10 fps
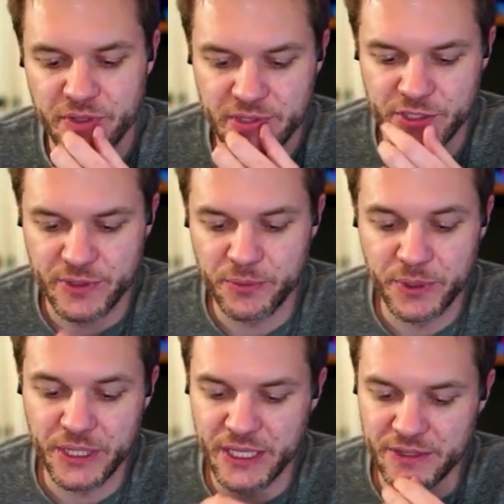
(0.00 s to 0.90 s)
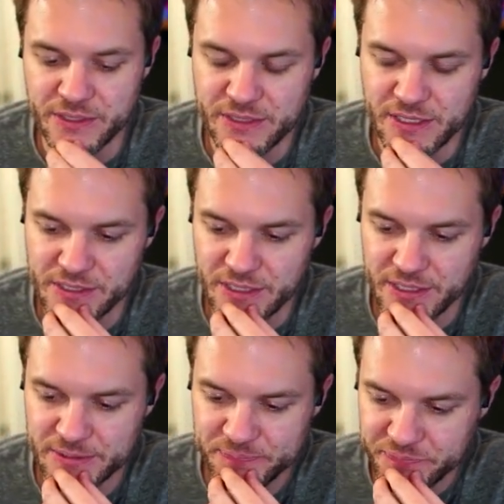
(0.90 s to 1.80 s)
That's why I really like this test
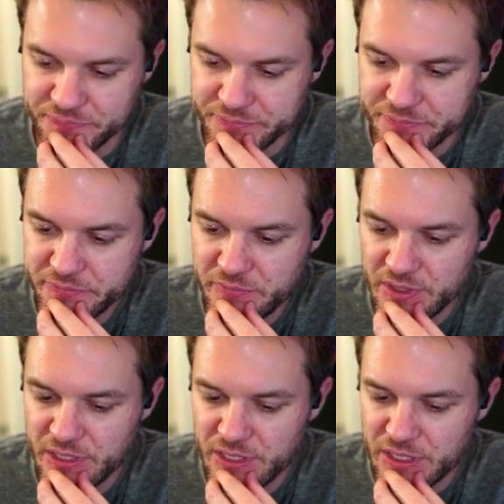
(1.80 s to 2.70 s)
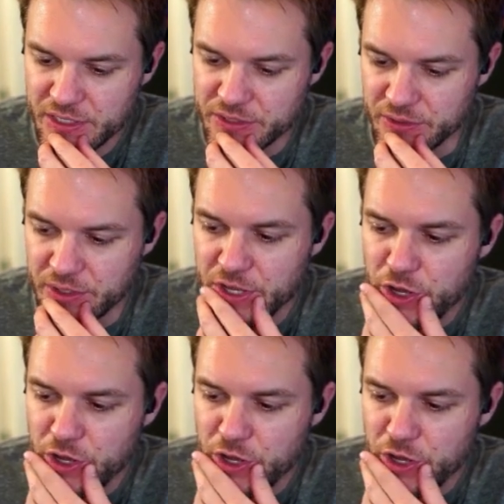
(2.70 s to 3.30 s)
idea. So,